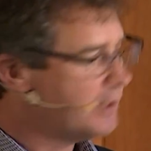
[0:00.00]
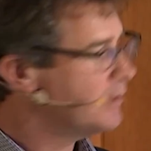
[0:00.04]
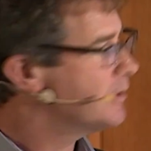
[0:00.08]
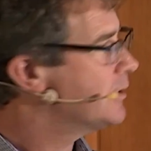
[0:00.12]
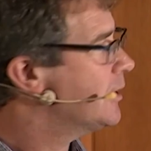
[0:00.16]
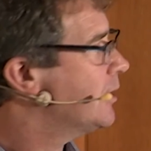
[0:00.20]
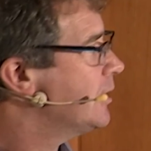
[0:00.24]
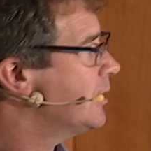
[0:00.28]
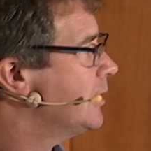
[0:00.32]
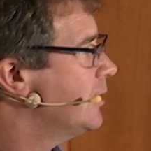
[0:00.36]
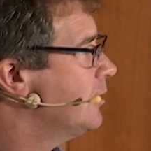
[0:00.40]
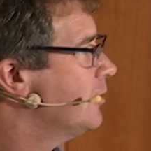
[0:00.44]

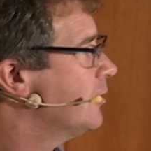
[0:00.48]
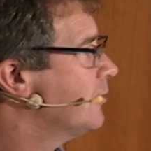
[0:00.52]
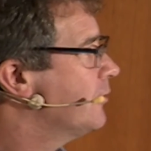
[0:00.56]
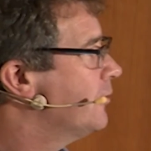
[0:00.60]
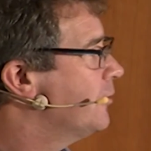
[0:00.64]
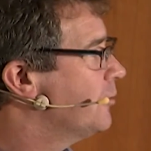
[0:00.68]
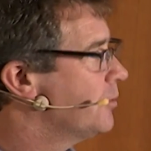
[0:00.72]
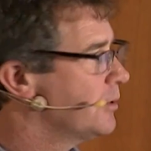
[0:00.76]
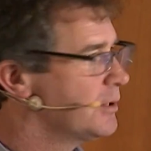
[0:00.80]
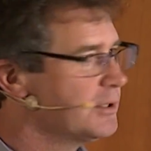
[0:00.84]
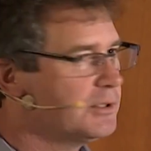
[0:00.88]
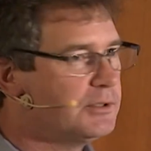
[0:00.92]
certainly look
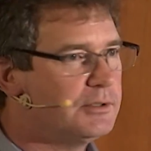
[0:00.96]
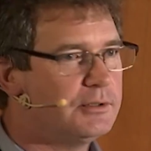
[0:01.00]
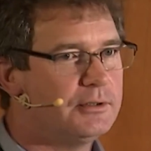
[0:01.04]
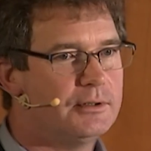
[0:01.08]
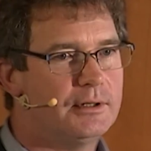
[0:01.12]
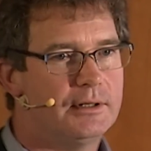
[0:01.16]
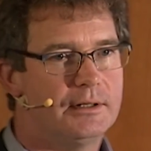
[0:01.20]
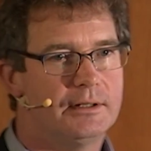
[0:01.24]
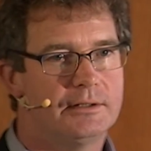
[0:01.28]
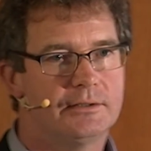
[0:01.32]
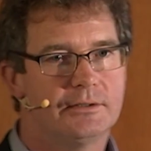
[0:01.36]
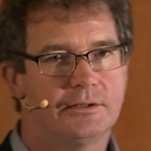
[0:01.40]
forward to
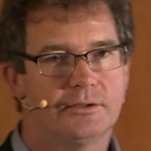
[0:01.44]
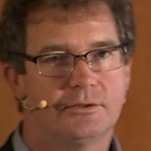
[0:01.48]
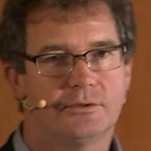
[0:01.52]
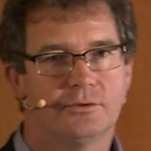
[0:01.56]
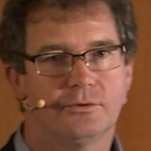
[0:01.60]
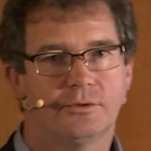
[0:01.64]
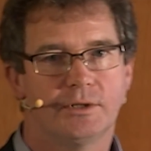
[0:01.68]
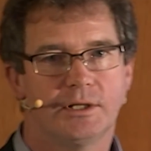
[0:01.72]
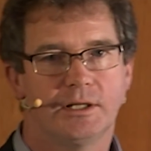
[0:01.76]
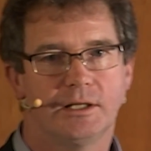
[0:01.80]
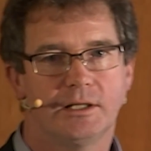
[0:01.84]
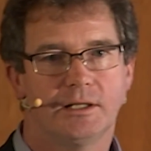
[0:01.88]

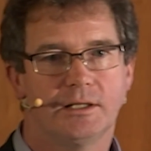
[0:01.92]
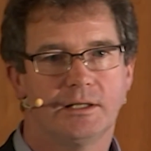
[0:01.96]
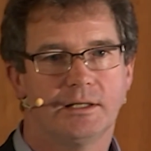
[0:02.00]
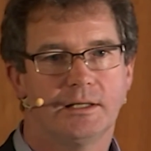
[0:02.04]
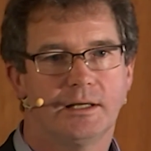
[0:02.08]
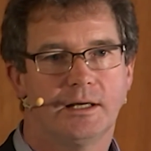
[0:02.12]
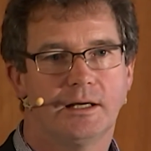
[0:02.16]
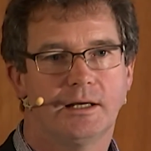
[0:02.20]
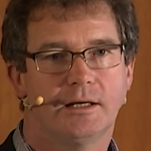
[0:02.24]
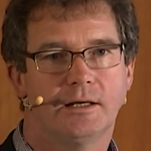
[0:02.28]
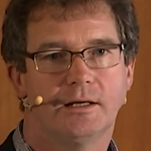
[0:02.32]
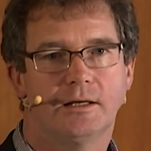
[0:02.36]
talking
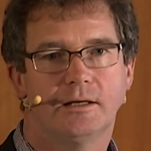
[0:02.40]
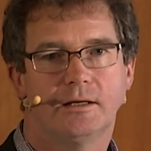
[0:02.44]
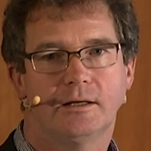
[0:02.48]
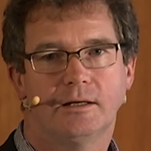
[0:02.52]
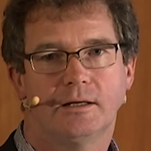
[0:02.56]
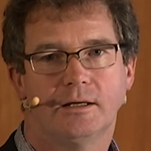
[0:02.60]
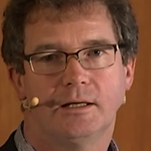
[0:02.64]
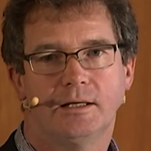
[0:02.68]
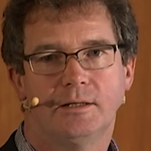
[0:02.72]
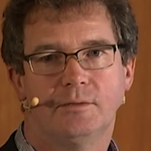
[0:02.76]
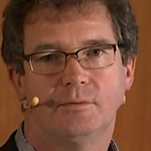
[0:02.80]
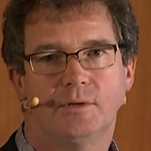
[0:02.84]

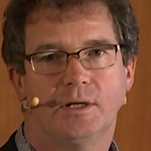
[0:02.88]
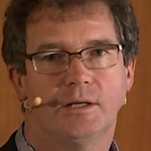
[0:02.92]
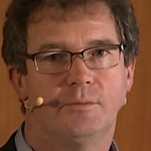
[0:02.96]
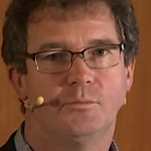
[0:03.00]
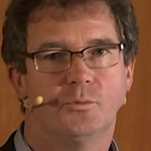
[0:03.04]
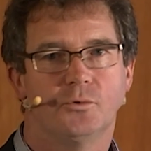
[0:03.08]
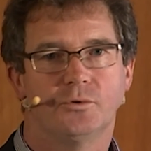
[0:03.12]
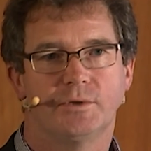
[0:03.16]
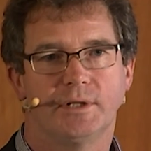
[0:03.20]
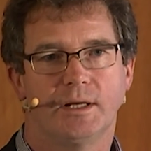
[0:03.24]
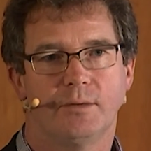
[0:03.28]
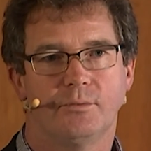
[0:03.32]
in
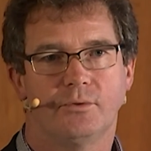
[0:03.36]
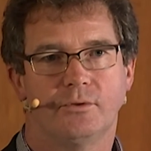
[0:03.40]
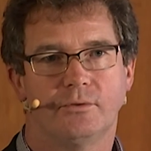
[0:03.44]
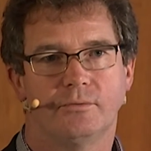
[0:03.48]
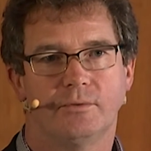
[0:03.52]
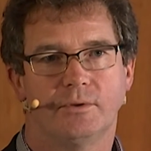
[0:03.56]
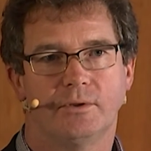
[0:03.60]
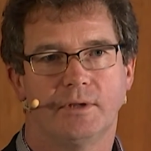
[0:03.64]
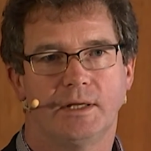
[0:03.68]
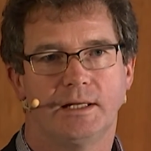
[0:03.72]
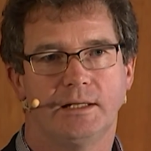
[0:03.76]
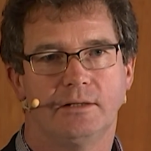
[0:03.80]
more depth
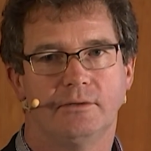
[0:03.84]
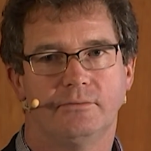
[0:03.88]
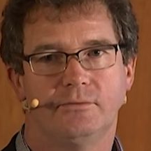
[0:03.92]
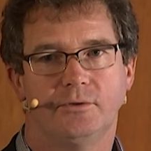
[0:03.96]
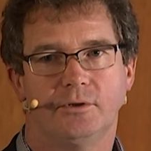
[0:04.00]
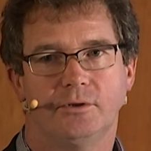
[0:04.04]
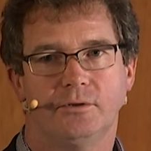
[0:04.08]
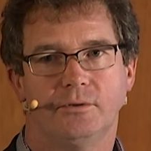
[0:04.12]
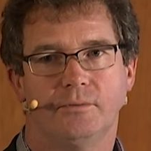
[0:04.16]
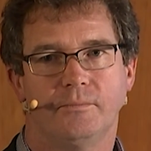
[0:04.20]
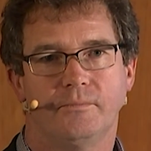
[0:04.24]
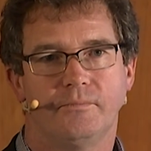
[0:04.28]
with any of
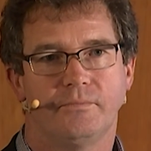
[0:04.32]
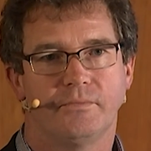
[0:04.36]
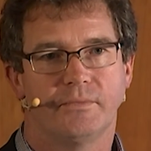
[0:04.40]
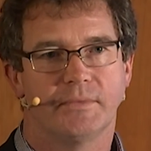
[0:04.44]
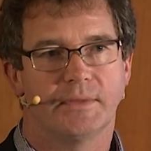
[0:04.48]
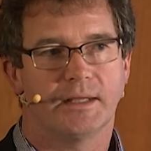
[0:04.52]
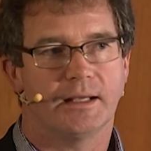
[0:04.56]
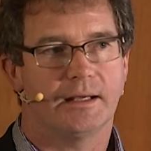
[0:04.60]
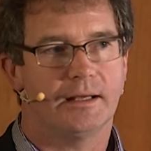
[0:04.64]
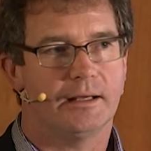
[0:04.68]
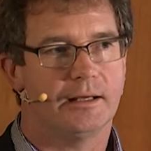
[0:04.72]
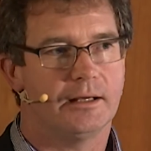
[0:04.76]
you
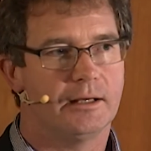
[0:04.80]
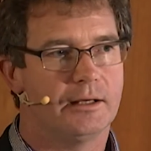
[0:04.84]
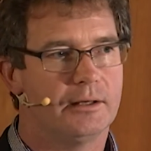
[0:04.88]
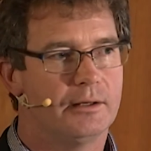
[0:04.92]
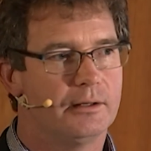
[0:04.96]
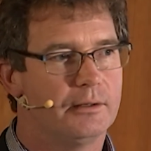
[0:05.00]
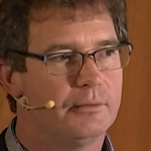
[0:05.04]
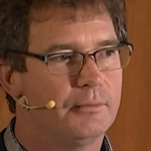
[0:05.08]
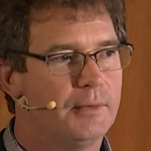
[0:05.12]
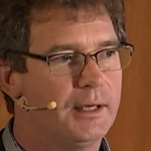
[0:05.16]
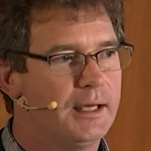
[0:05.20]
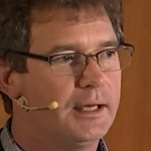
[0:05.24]

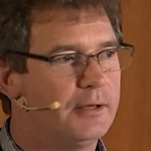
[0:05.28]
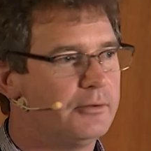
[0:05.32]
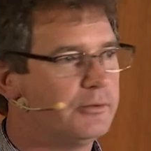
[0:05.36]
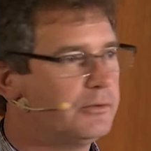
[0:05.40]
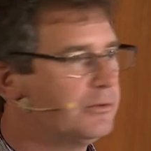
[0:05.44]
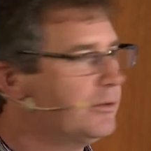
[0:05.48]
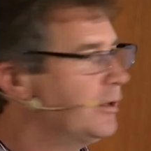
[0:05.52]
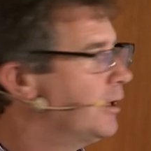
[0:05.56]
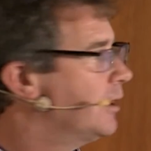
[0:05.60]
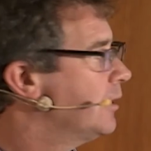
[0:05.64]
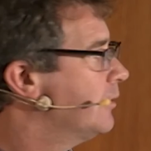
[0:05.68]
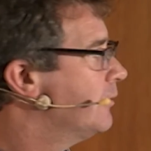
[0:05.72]

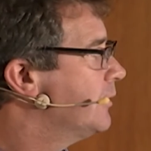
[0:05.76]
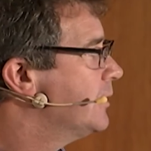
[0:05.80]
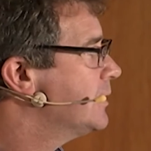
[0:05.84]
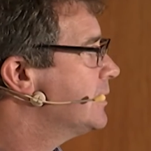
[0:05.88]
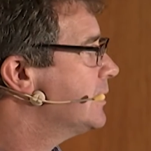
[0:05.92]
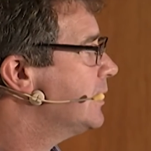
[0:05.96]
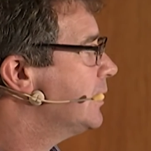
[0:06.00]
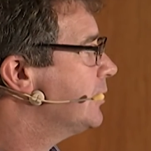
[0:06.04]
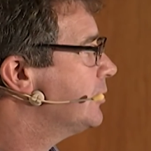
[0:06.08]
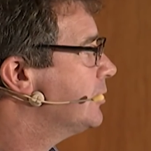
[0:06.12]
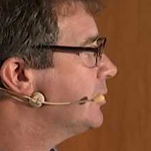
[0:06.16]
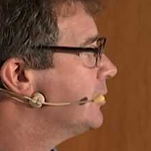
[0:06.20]
outside of this
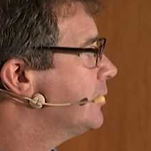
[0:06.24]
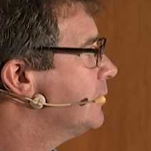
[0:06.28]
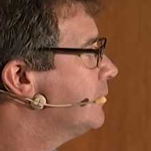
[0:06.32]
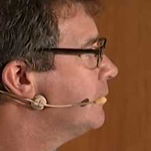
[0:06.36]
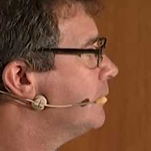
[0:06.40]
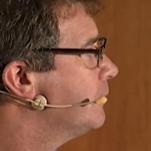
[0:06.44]
session.